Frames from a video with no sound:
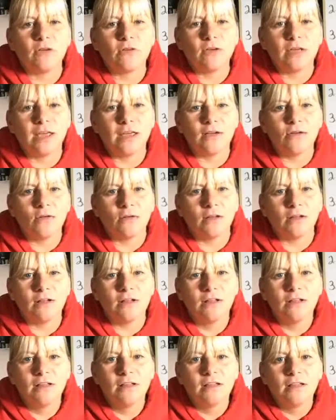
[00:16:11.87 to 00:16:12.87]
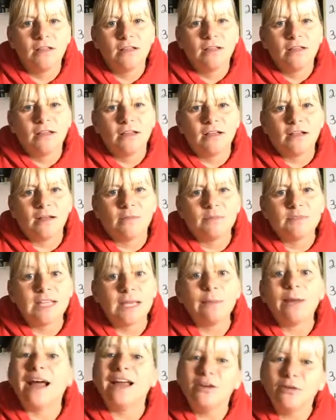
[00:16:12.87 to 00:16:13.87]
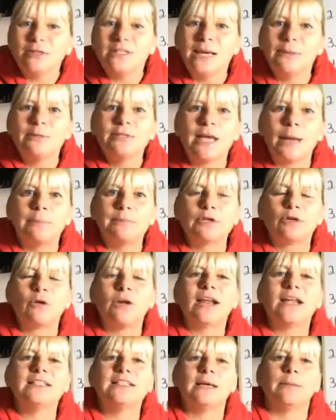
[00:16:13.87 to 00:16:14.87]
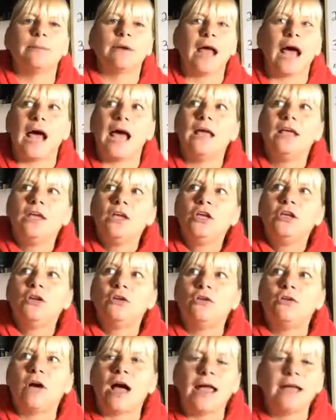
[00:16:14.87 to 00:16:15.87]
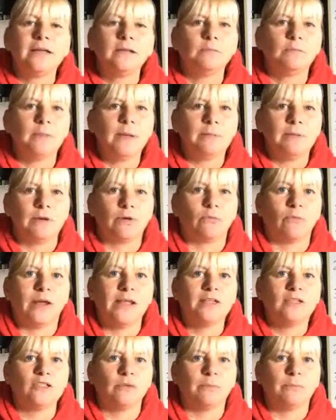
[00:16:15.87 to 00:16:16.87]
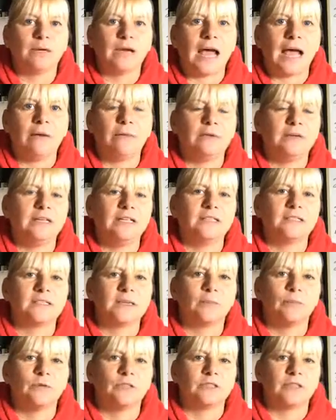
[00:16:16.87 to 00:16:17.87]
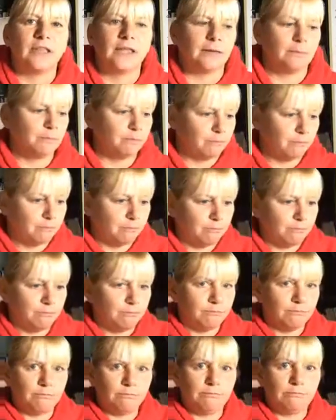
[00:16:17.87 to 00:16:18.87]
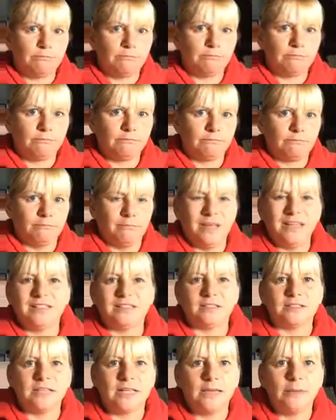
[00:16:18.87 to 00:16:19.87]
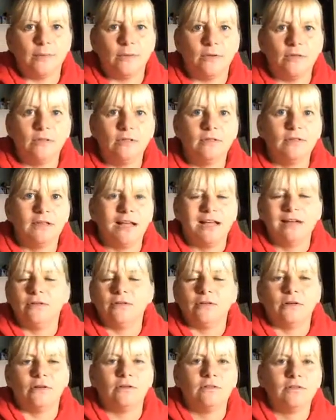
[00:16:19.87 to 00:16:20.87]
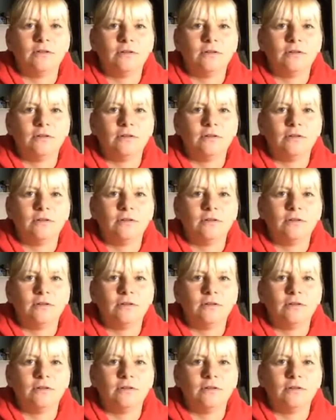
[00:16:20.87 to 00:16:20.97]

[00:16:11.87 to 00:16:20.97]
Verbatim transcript: Okay, cool. Um, table, I know tabletop is a great idea, but I, you know I could maybe arrange them, but I would need someone to like make the table. I don't know.